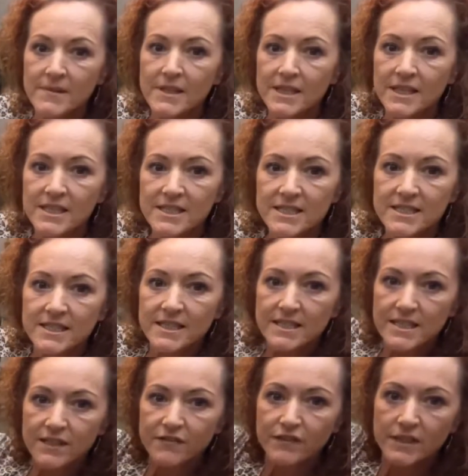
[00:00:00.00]
Just see the
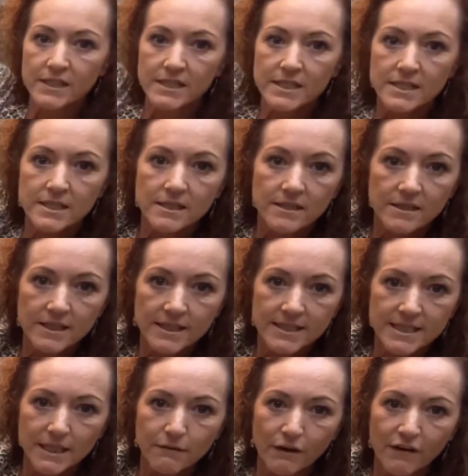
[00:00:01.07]
difference. You can
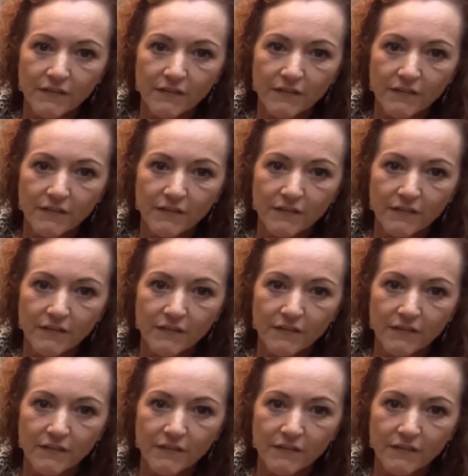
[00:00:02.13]
see where I've